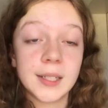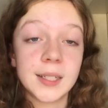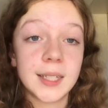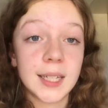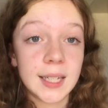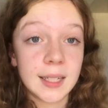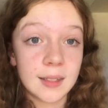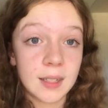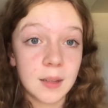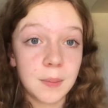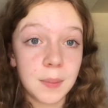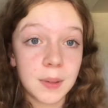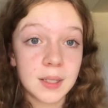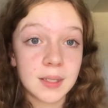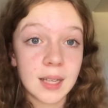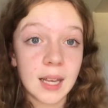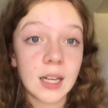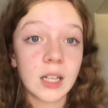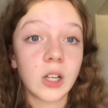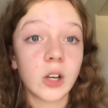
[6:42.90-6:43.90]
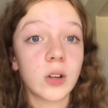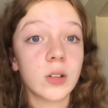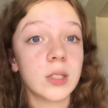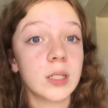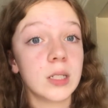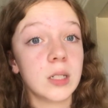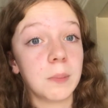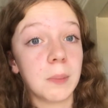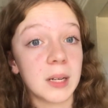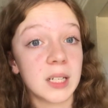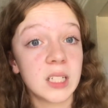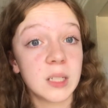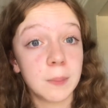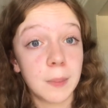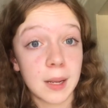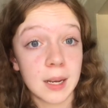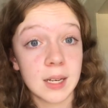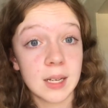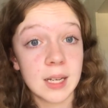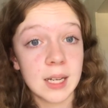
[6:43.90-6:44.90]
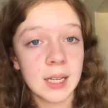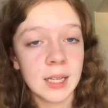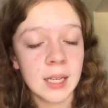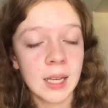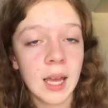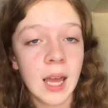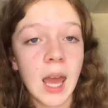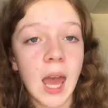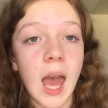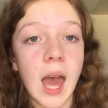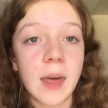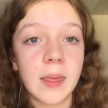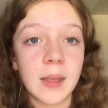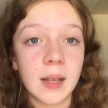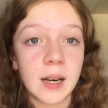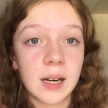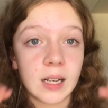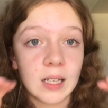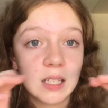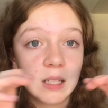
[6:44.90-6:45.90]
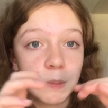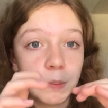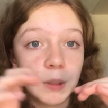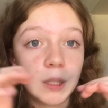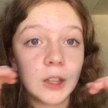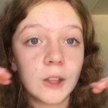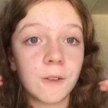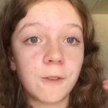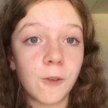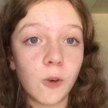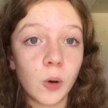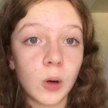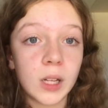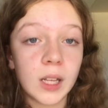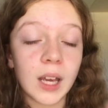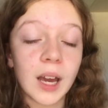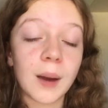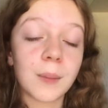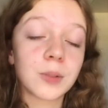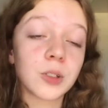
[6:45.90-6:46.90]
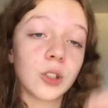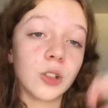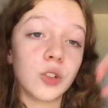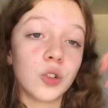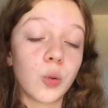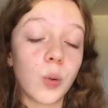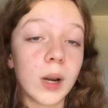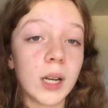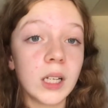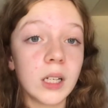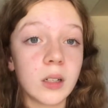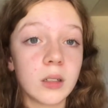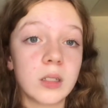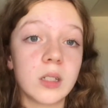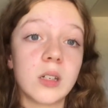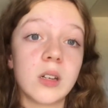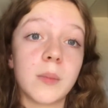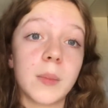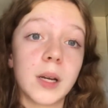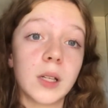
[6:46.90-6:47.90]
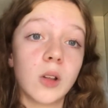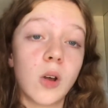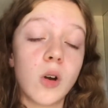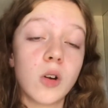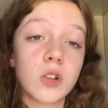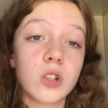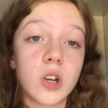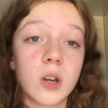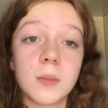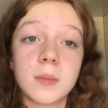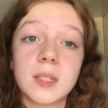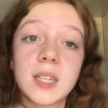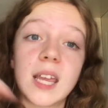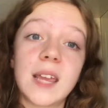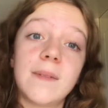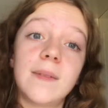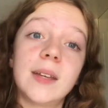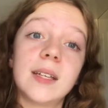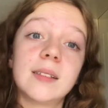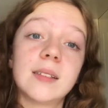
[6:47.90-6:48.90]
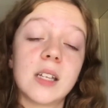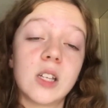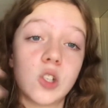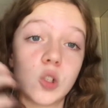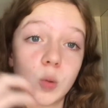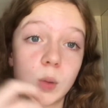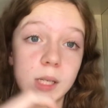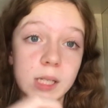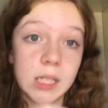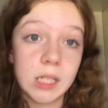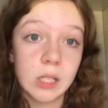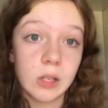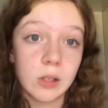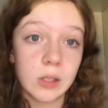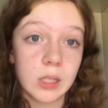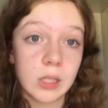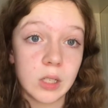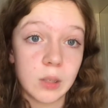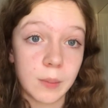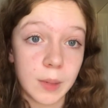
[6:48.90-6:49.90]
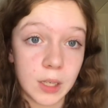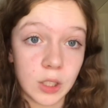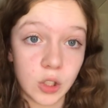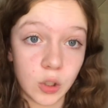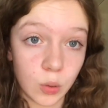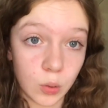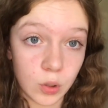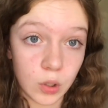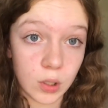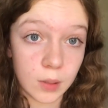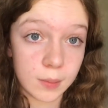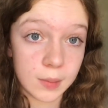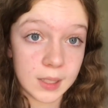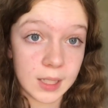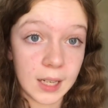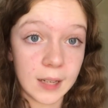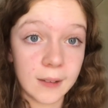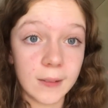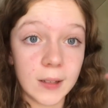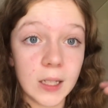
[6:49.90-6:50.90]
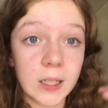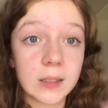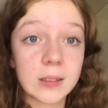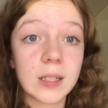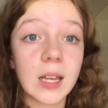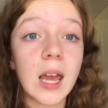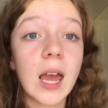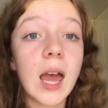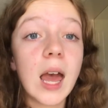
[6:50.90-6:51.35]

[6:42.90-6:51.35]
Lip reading: 60% goes into my spending, and then I split the 40 up, so 20 goes into my long-term savings and 20 goes into my short-term savings.